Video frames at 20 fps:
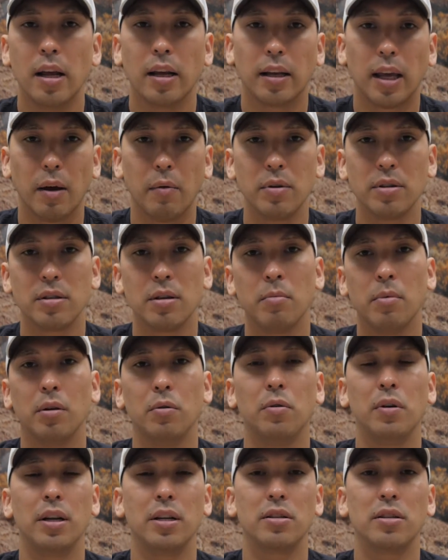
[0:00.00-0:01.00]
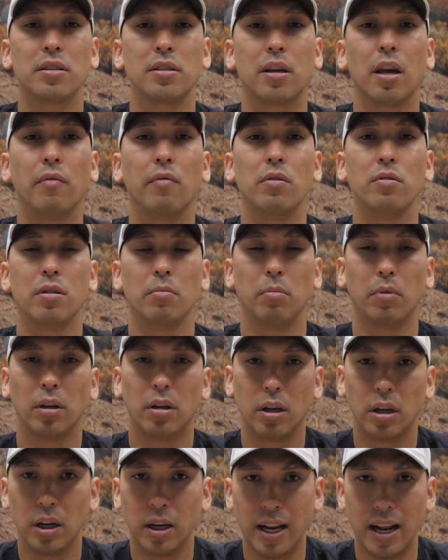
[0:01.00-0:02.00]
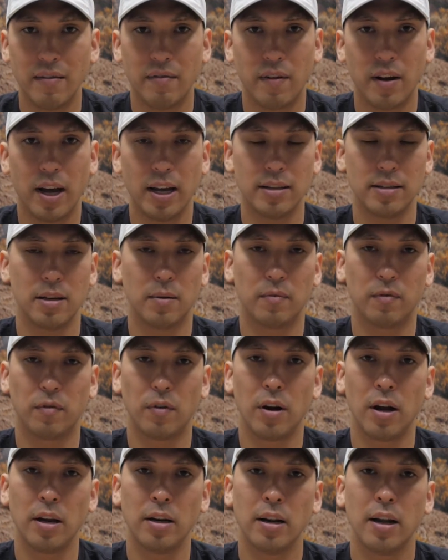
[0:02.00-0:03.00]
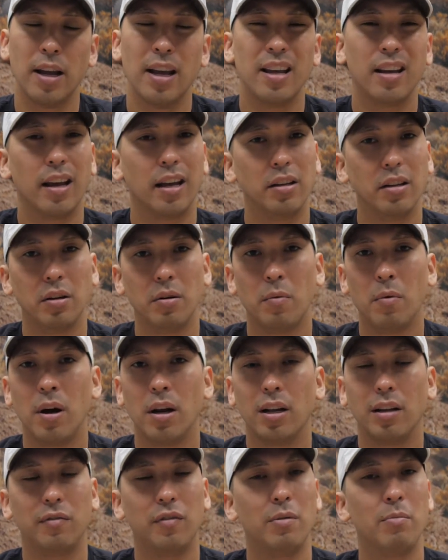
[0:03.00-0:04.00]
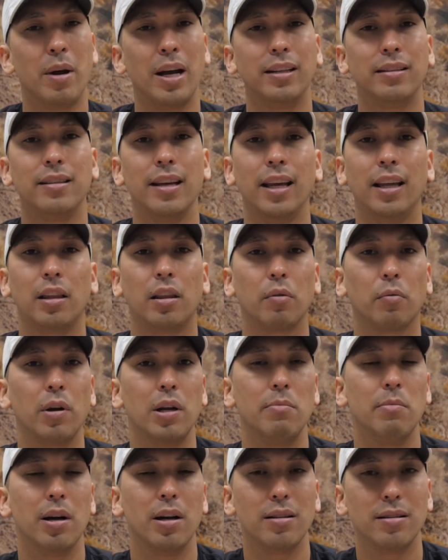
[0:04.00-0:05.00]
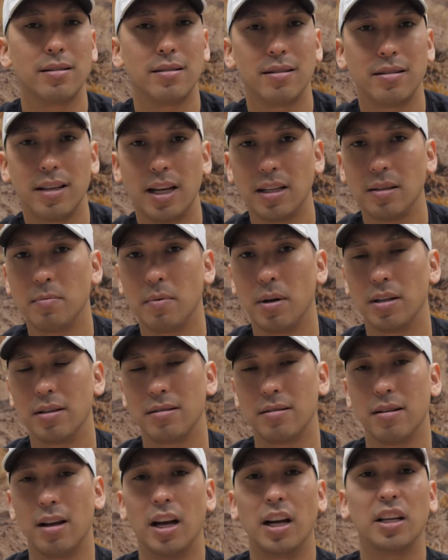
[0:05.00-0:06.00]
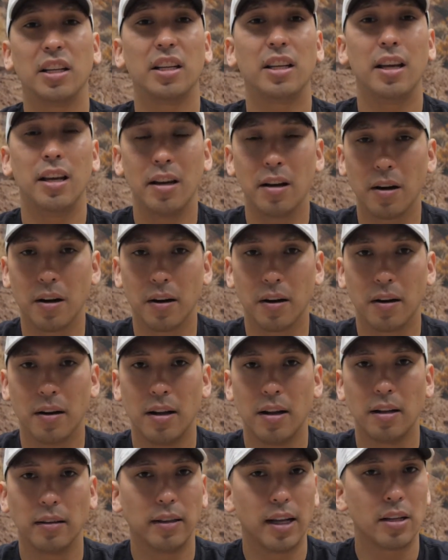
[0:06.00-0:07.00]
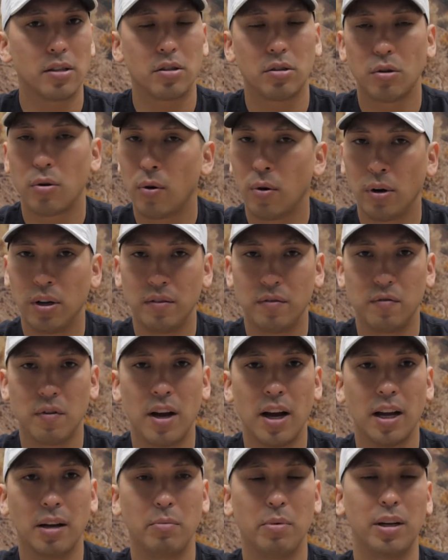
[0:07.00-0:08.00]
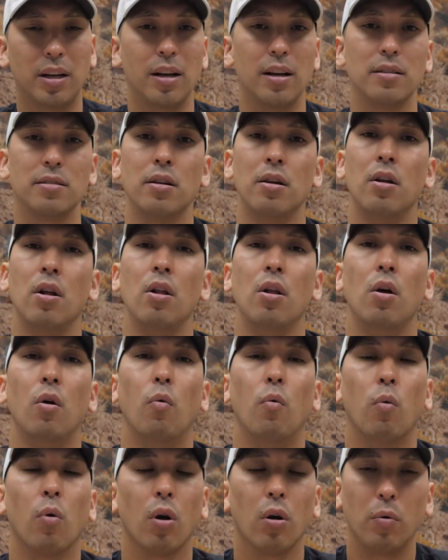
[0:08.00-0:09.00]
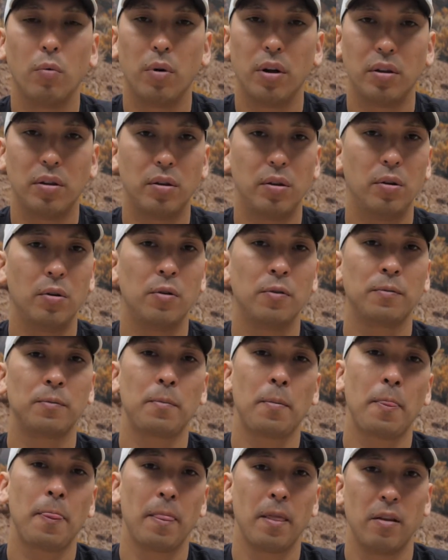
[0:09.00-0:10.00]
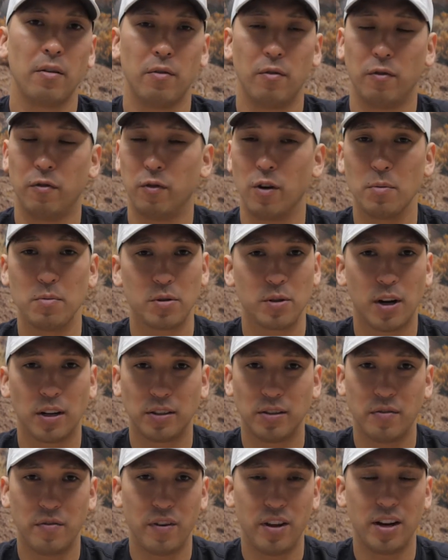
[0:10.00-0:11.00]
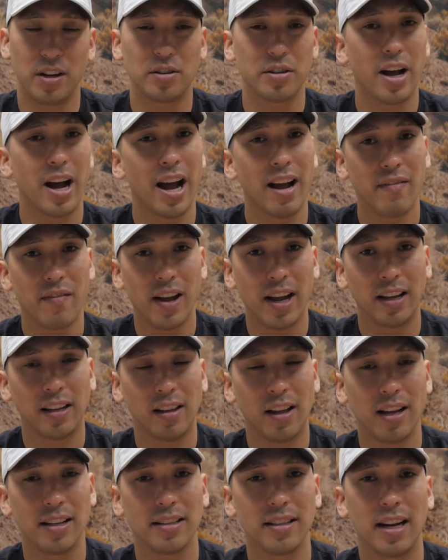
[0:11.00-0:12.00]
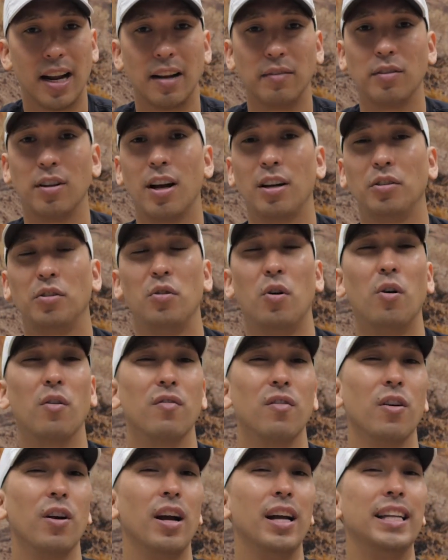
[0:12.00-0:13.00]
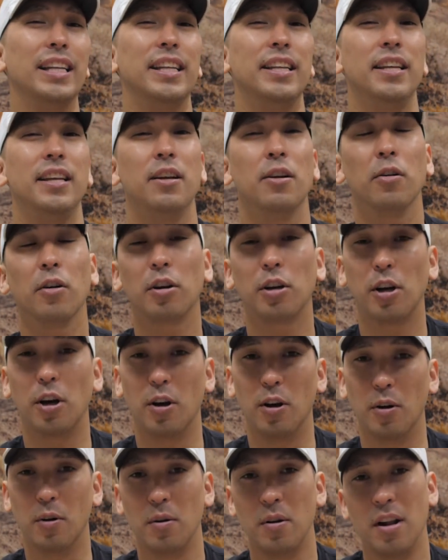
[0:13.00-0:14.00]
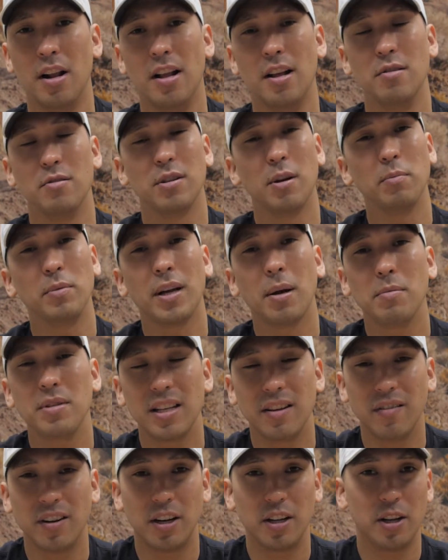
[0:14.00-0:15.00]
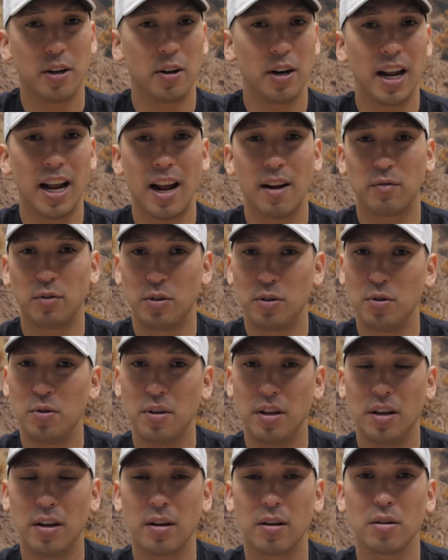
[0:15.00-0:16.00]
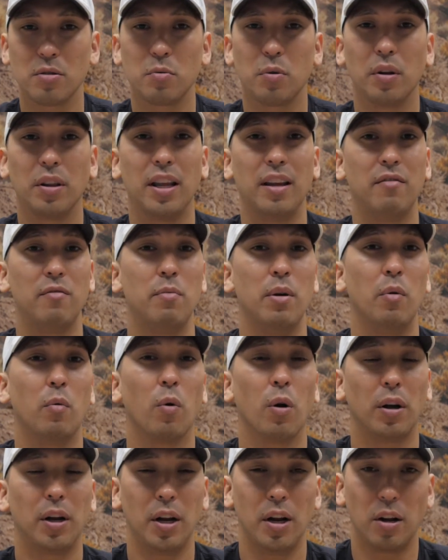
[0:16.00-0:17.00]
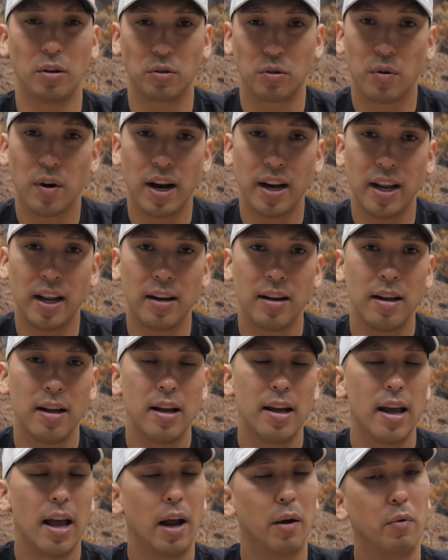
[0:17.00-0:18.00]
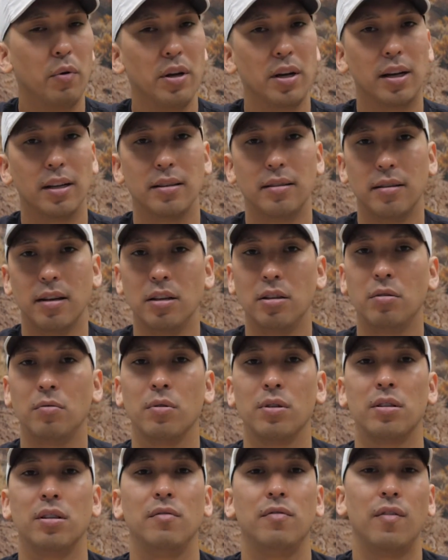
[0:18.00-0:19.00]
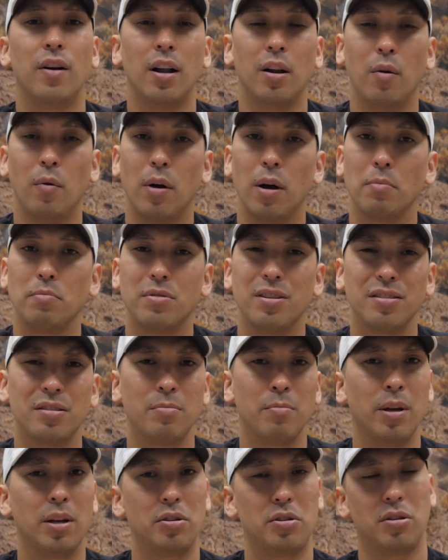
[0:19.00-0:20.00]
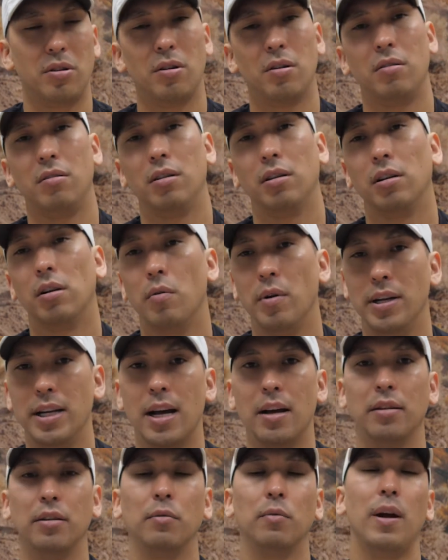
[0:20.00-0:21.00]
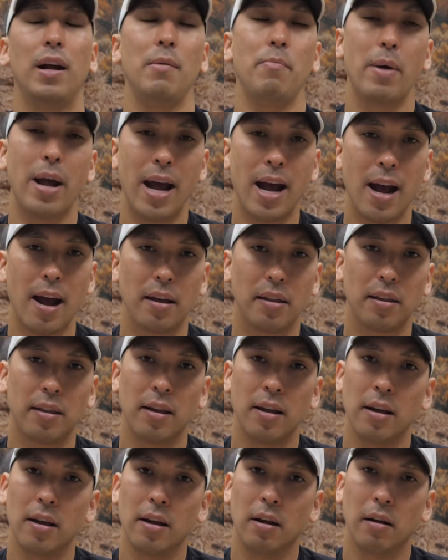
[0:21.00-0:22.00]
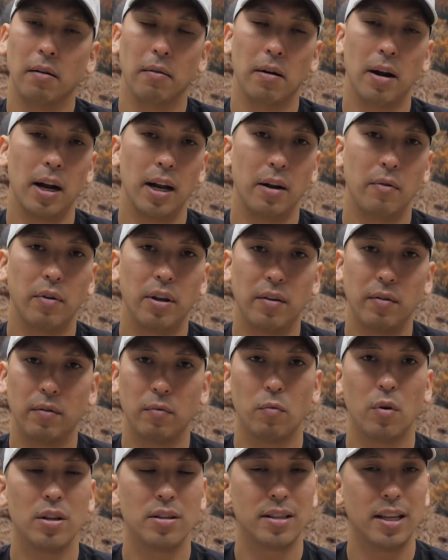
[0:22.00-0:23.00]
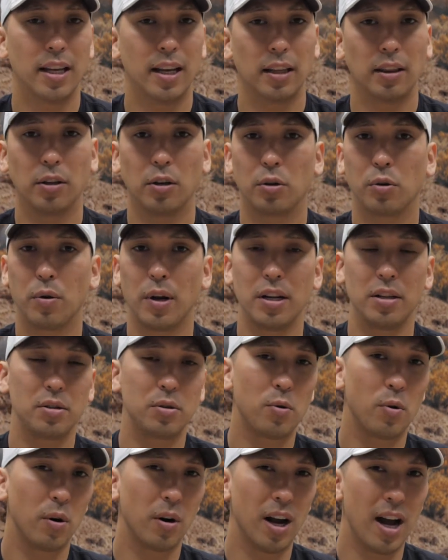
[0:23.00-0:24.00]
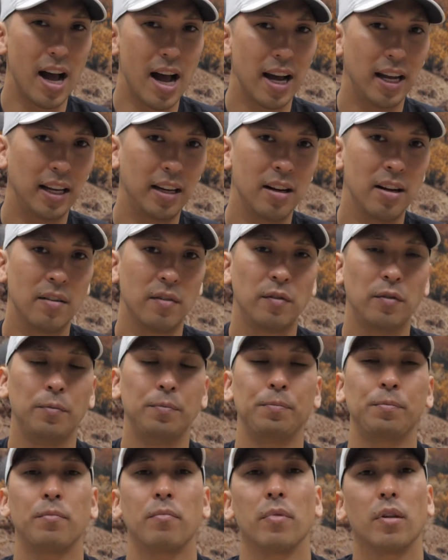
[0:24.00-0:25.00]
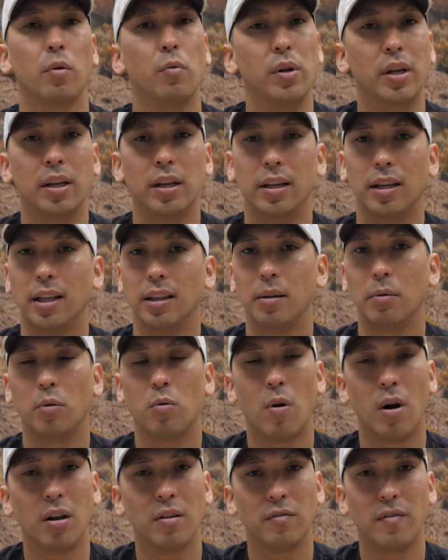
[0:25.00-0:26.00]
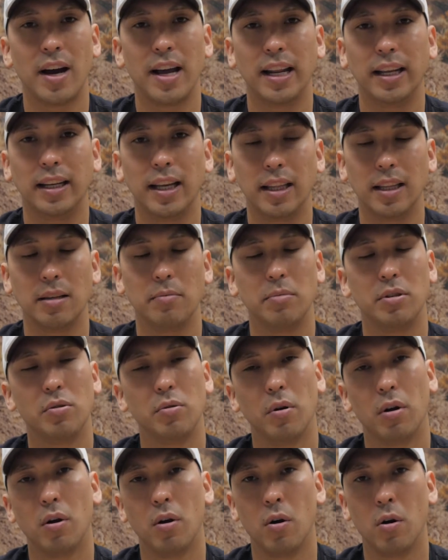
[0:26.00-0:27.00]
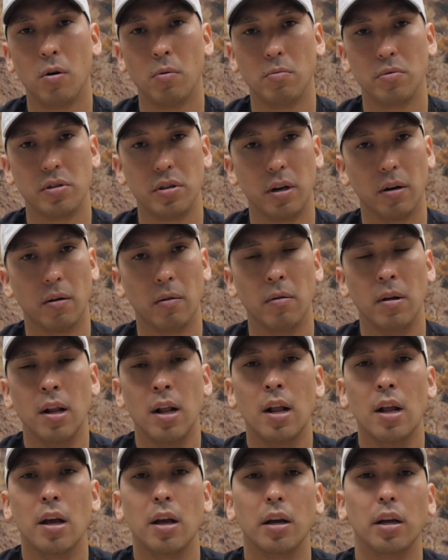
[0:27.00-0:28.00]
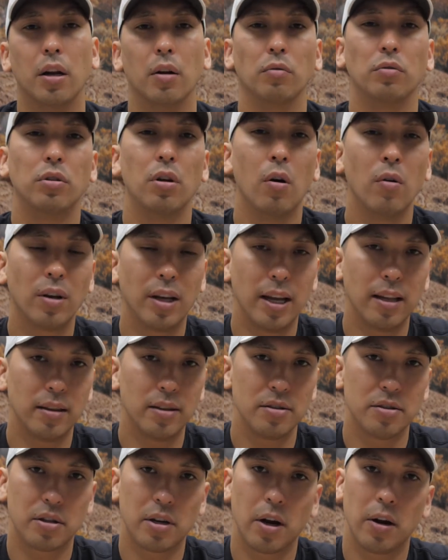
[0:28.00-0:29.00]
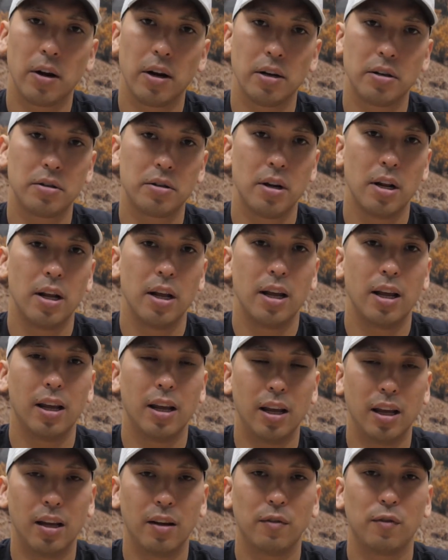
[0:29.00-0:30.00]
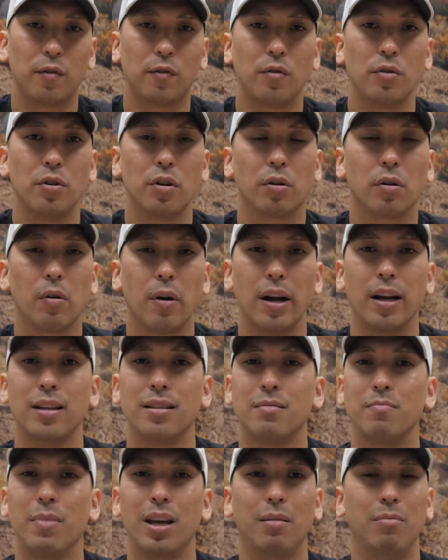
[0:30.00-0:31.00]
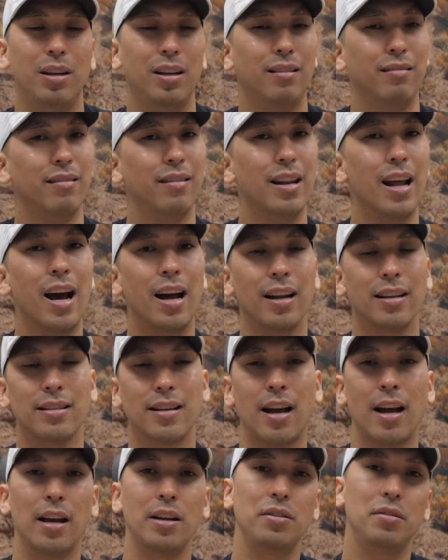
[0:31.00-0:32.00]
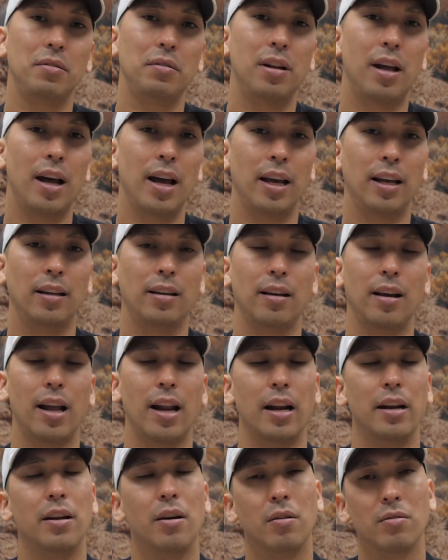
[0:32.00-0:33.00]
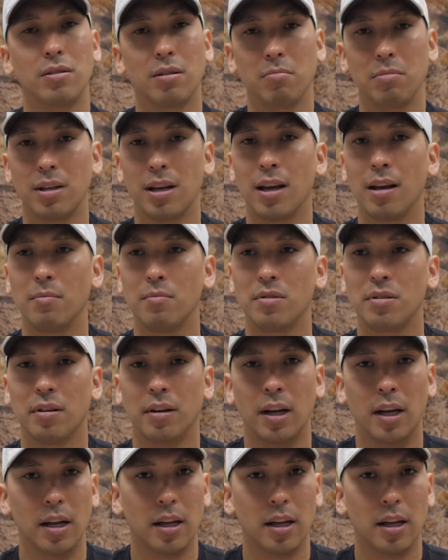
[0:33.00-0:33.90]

Get with someone who can just give you some good advice up front. And you know what? If it might take three months, six months, a year, that's totally fine because we're with you from start to finish. I've had clients that I've talked to over a year ago, sometimes even a year and a half, two years, where they've been working on credit, and we continuously follow up just to make sure they're going down the right path, right? And we once they get their credit score high enough, we can get them qualified and get them into a home. So, you know, don't get discouraged if your credit's maybe not as high as you'd like. And I know sometimes